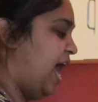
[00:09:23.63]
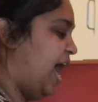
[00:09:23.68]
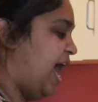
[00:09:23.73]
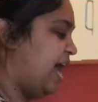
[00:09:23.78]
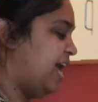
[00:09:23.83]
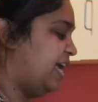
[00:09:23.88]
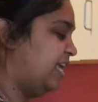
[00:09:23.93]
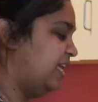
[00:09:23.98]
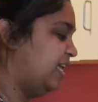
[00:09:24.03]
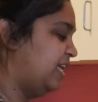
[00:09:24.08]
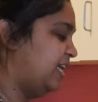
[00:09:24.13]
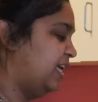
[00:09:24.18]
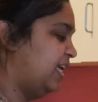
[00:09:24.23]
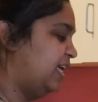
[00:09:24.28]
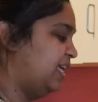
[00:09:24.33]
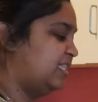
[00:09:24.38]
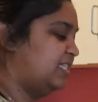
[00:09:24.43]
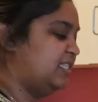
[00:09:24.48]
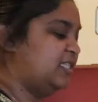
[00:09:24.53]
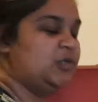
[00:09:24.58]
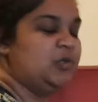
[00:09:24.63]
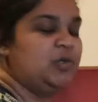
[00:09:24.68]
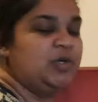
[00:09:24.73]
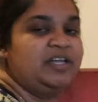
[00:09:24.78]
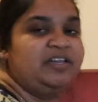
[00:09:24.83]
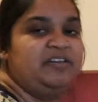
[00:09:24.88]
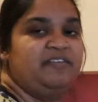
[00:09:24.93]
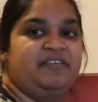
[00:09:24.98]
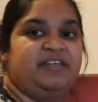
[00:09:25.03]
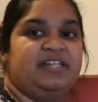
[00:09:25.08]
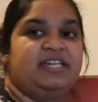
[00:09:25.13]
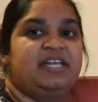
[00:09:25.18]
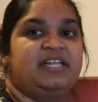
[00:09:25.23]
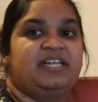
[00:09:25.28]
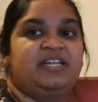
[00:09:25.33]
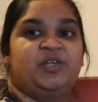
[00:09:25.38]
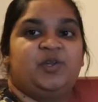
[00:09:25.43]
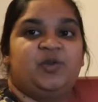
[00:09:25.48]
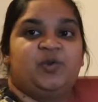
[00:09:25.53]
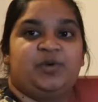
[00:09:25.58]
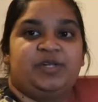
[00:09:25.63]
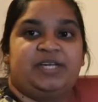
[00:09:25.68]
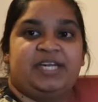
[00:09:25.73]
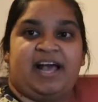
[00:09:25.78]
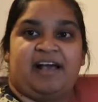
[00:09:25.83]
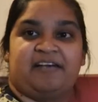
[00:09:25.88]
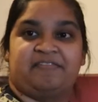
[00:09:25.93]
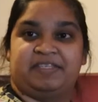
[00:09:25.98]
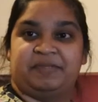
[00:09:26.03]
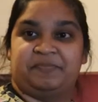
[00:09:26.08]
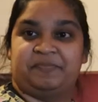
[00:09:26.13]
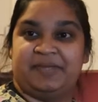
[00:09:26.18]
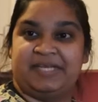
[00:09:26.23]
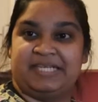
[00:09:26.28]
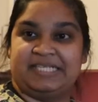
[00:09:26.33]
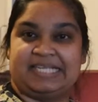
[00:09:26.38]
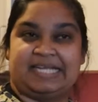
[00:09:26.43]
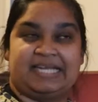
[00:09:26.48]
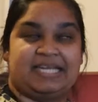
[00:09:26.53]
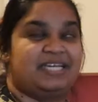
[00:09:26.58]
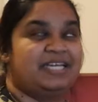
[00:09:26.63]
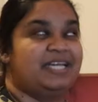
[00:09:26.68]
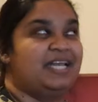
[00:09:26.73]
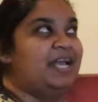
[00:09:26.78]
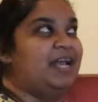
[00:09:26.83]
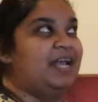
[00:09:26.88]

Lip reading: and it's so convenient. You don't have to peel it.